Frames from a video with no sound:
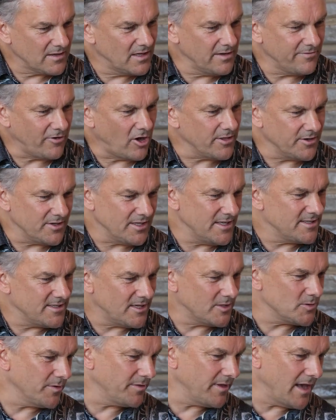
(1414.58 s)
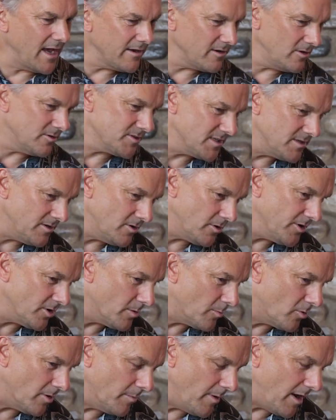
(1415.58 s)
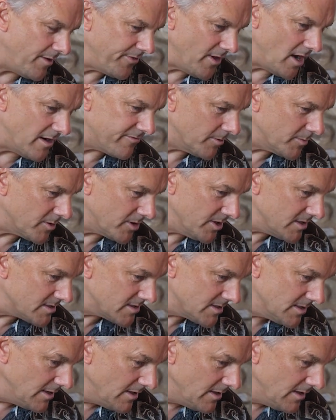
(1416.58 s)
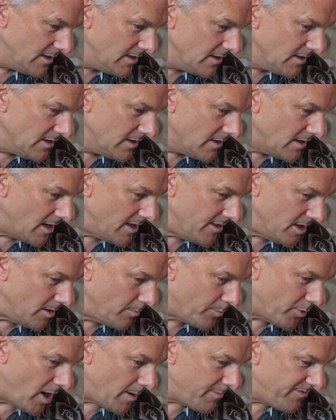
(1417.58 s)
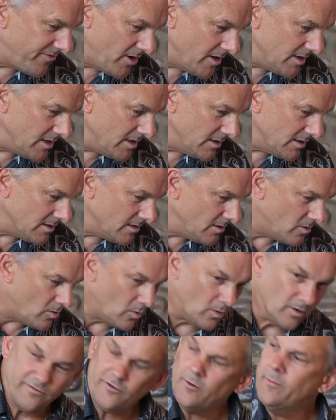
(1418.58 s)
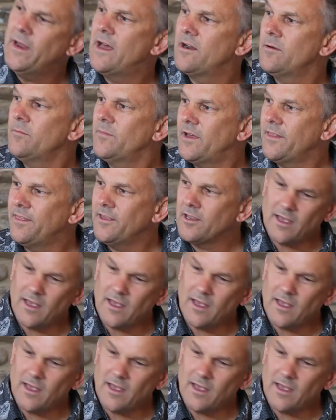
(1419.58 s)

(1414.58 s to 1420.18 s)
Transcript: give all the details with that. You'll hear more about that from Chris. And then prop funding, or from Adam. I